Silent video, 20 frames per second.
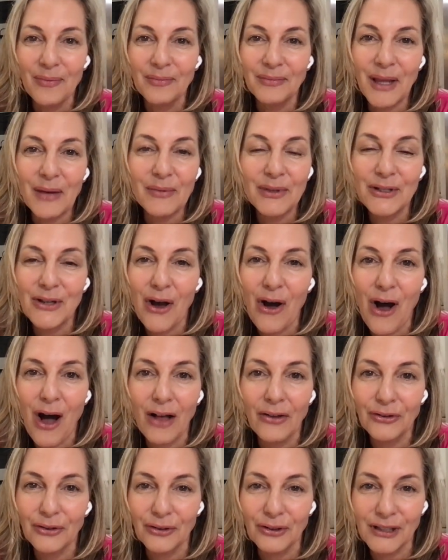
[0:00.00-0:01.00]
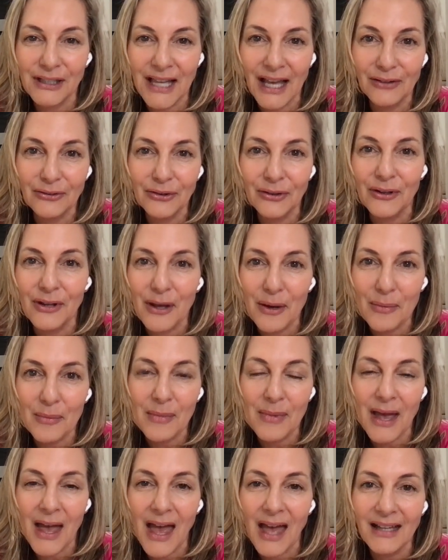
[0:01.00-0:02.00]
let me know. I'll certainly answer
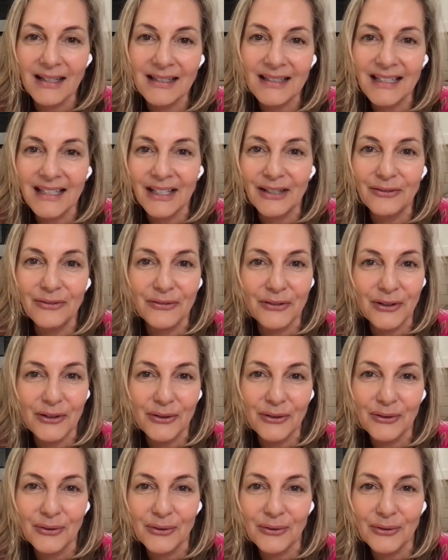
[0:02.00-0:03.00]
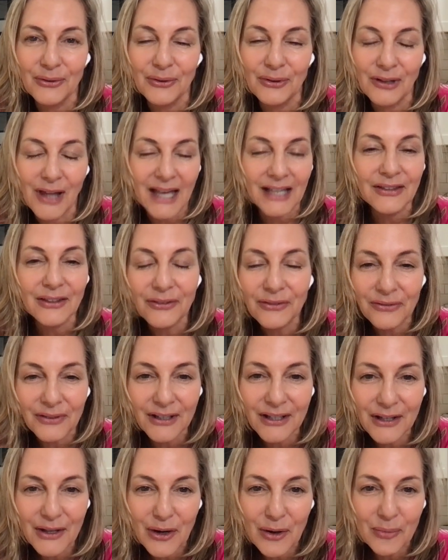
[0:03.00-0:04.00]
them. And if you like this
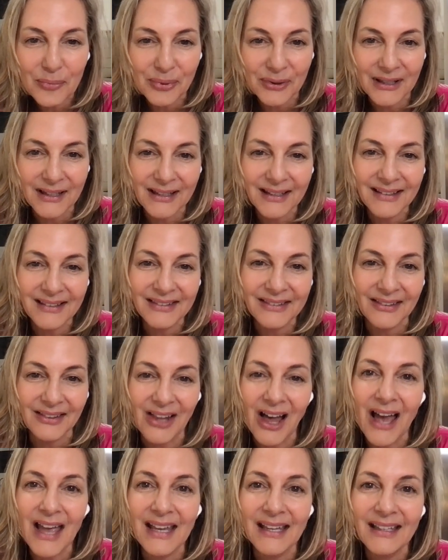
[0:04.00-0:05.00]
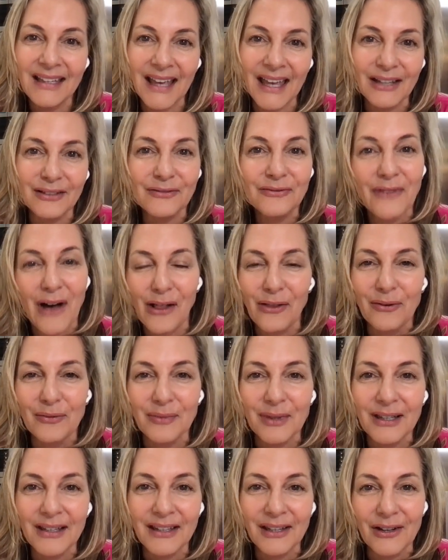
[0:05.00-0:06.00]
video, please like and follow
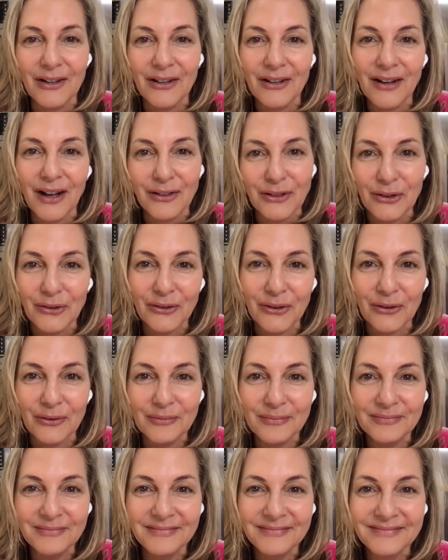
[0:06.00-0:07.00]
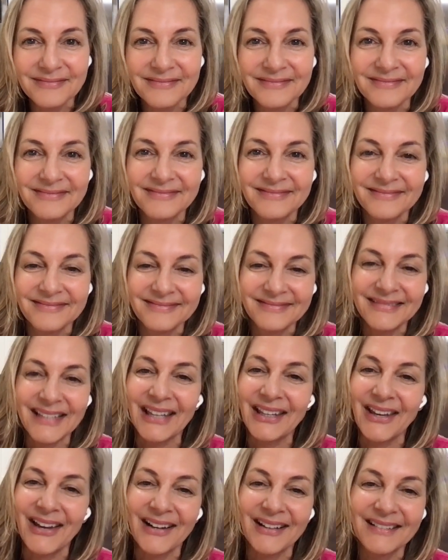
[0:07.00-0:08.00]
me here on YouTube.
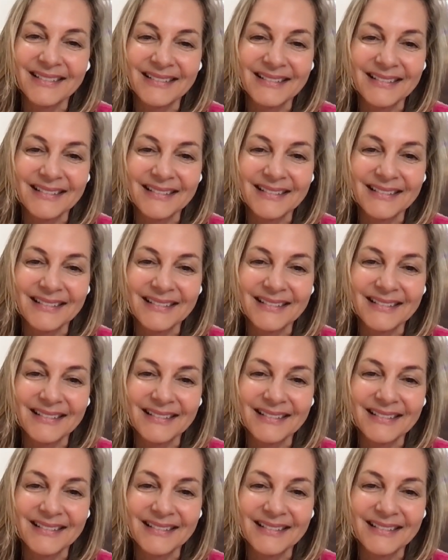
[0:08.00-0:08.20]
Take care.